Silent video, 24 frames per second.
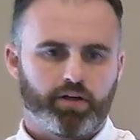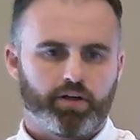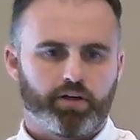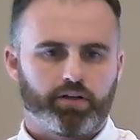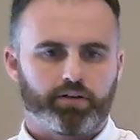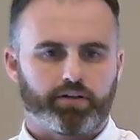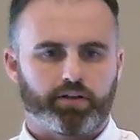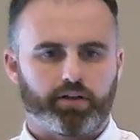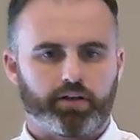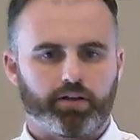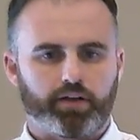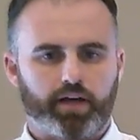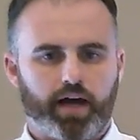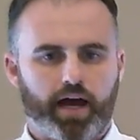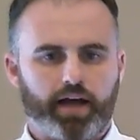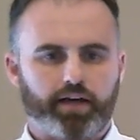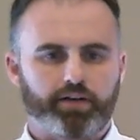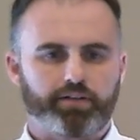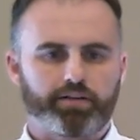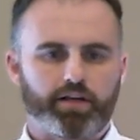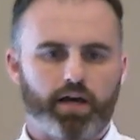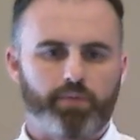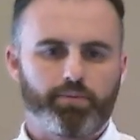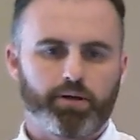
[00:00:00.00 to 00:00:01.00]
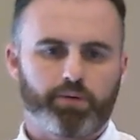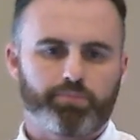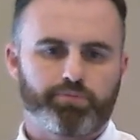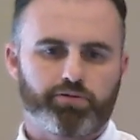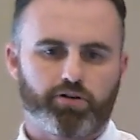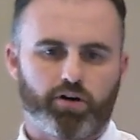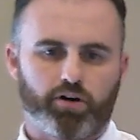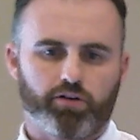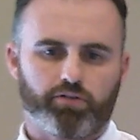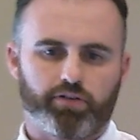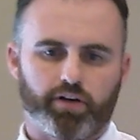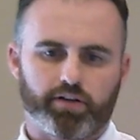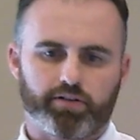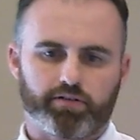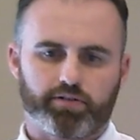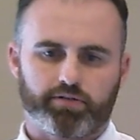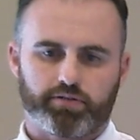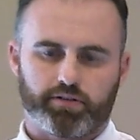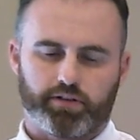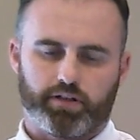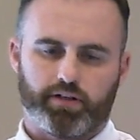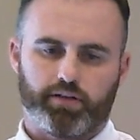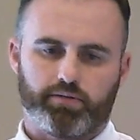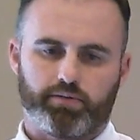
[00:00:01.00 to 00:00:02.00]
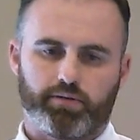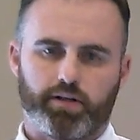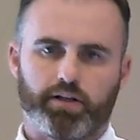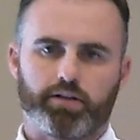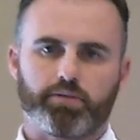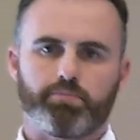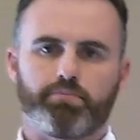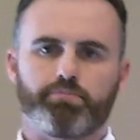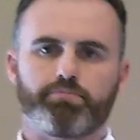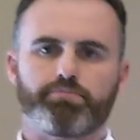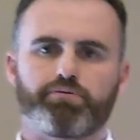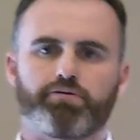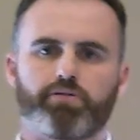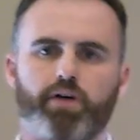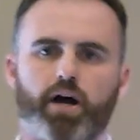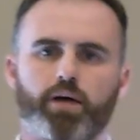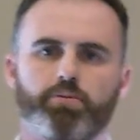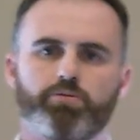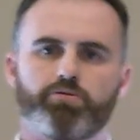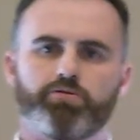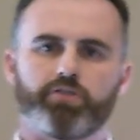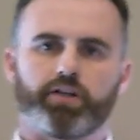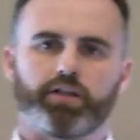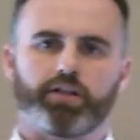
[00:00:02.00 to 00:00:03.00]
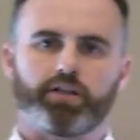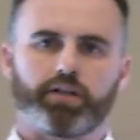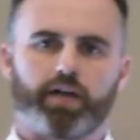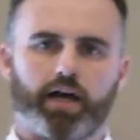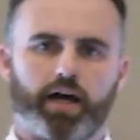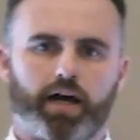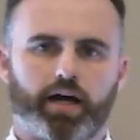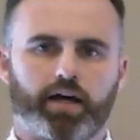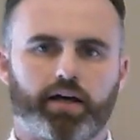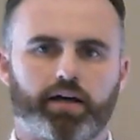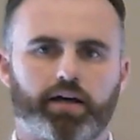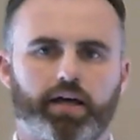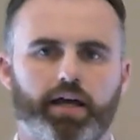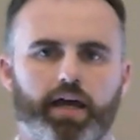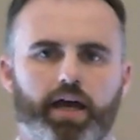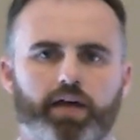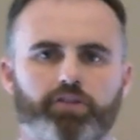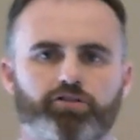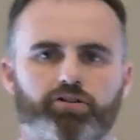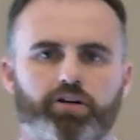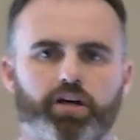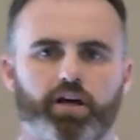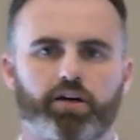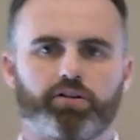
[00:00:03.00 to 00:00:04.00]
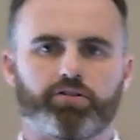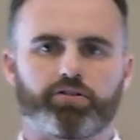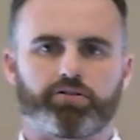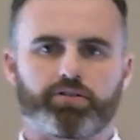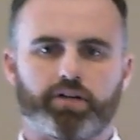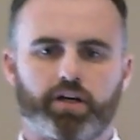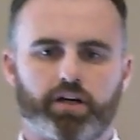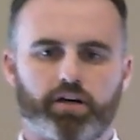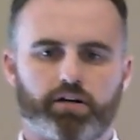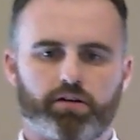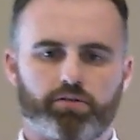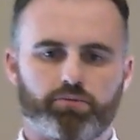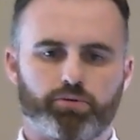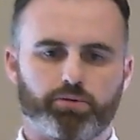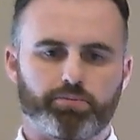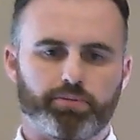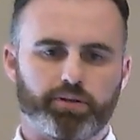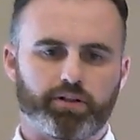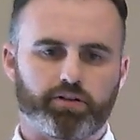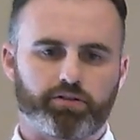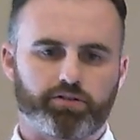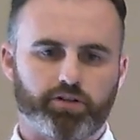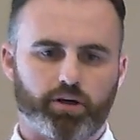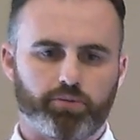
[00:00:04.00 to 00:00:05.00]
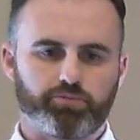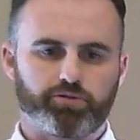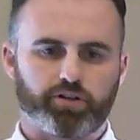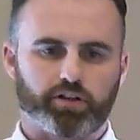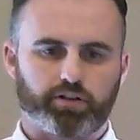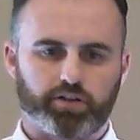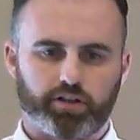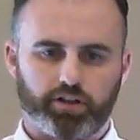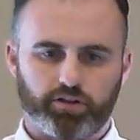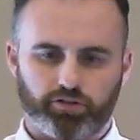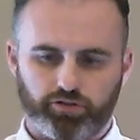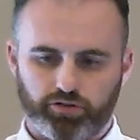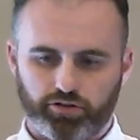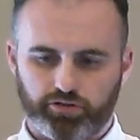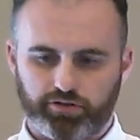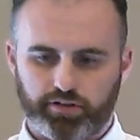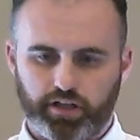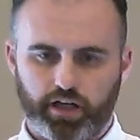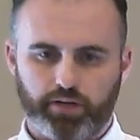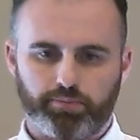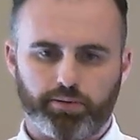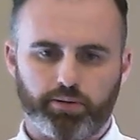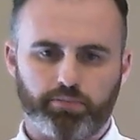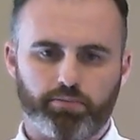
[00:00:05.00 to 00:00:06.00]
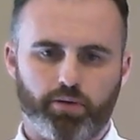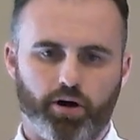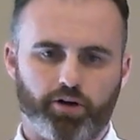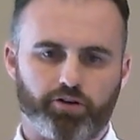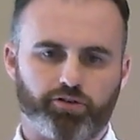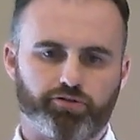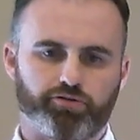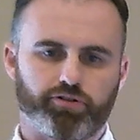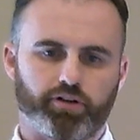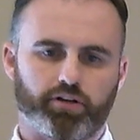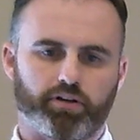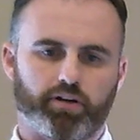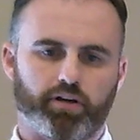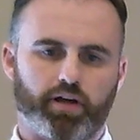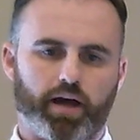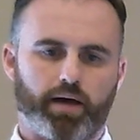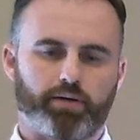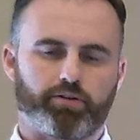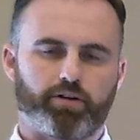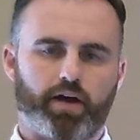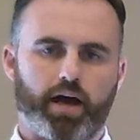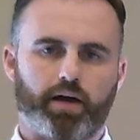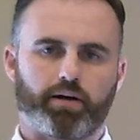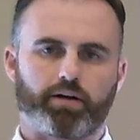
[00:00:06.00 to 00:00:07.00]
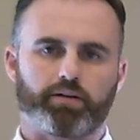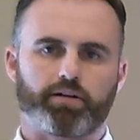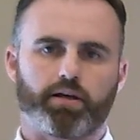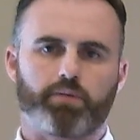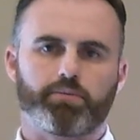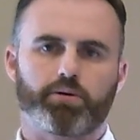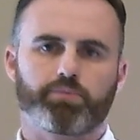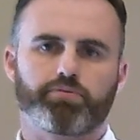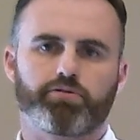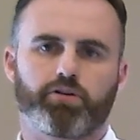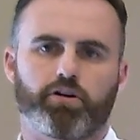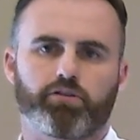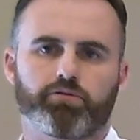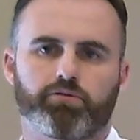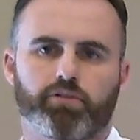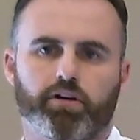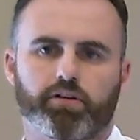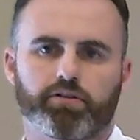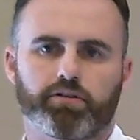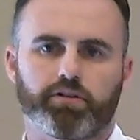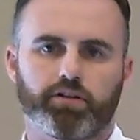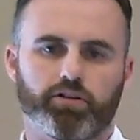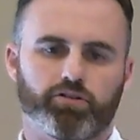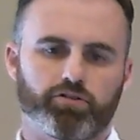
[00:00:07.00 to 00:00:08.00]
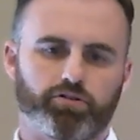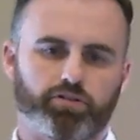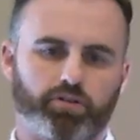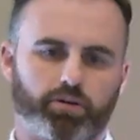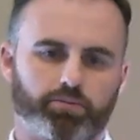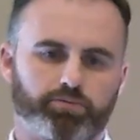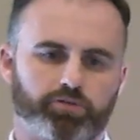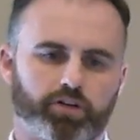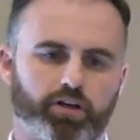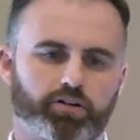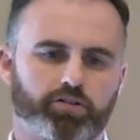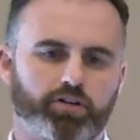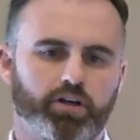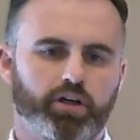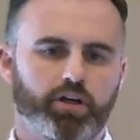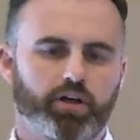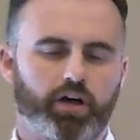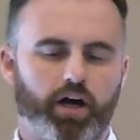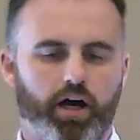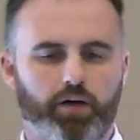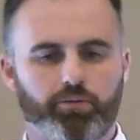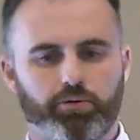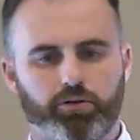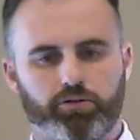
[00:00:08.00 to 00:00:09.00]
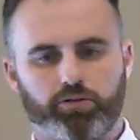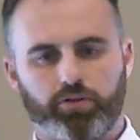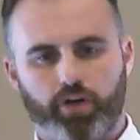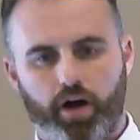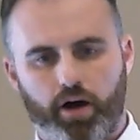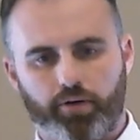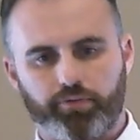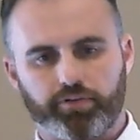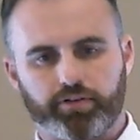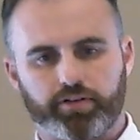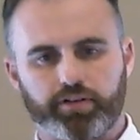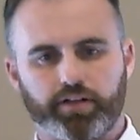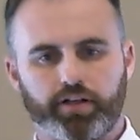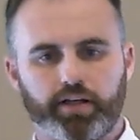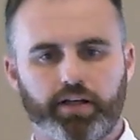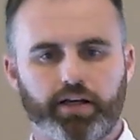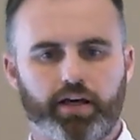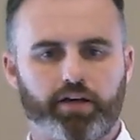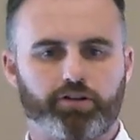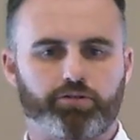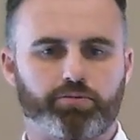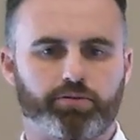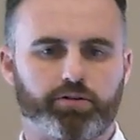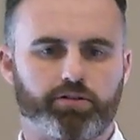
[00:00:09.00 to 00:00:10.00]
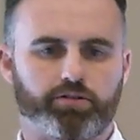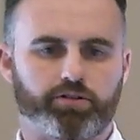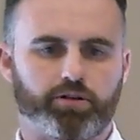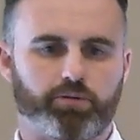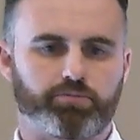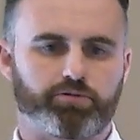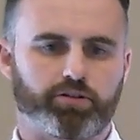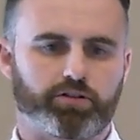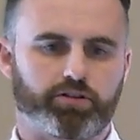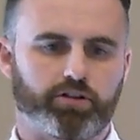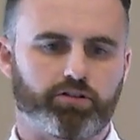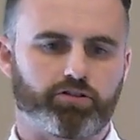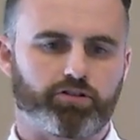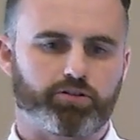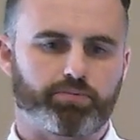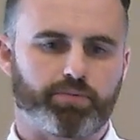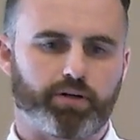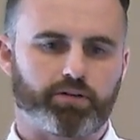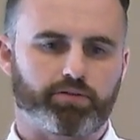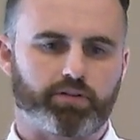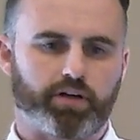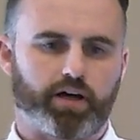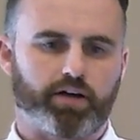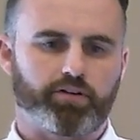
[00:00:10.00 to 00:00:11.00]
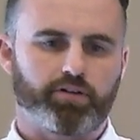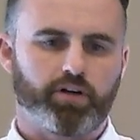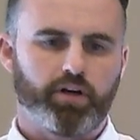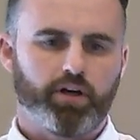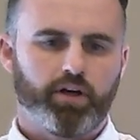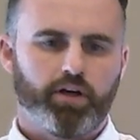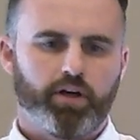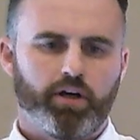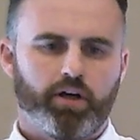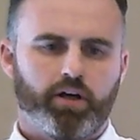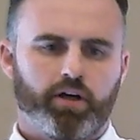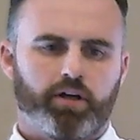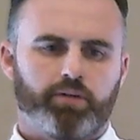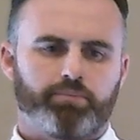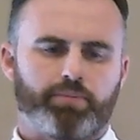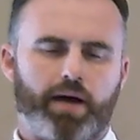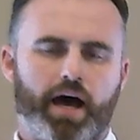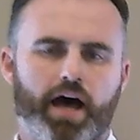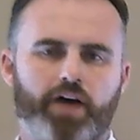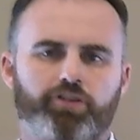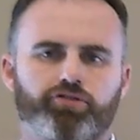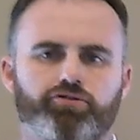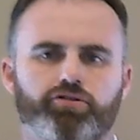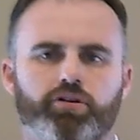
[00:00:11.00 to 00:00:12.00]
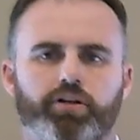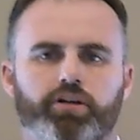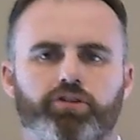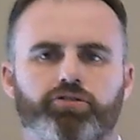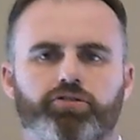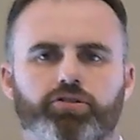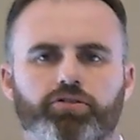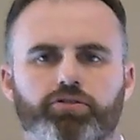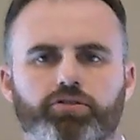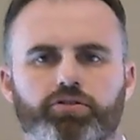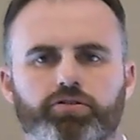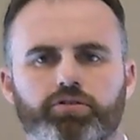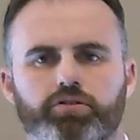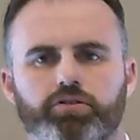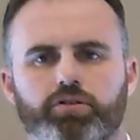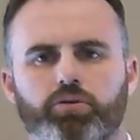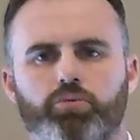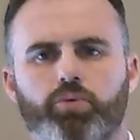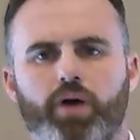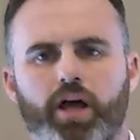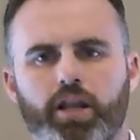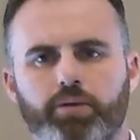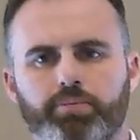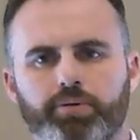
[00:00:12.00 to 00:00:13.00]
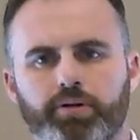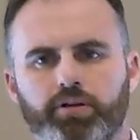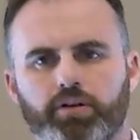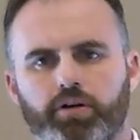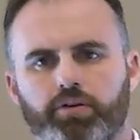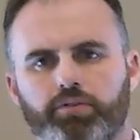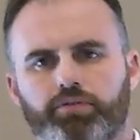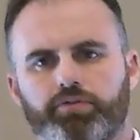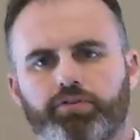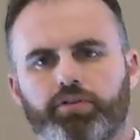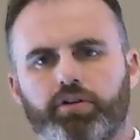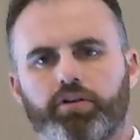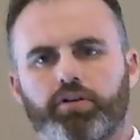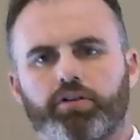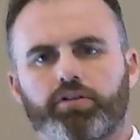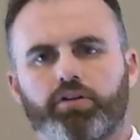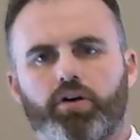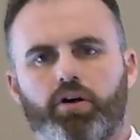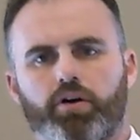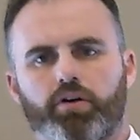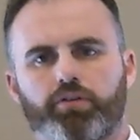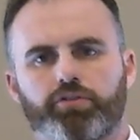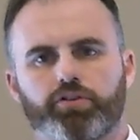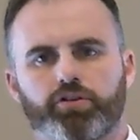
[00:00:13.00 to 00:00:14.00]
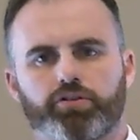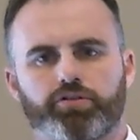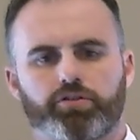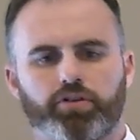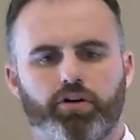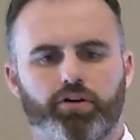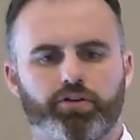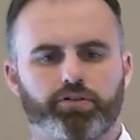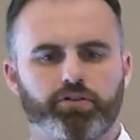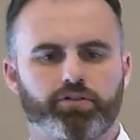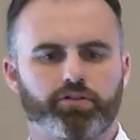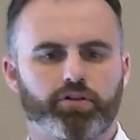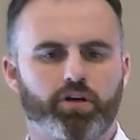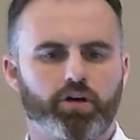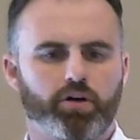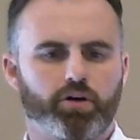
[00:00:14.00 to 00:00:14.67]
The academic progress, the primary educators there would be the subject teachers. They'd be monitoring the academic progress in each subject. I would obviously liaise with the subject teachers about that. Pastoral issues, the well-being of your sons,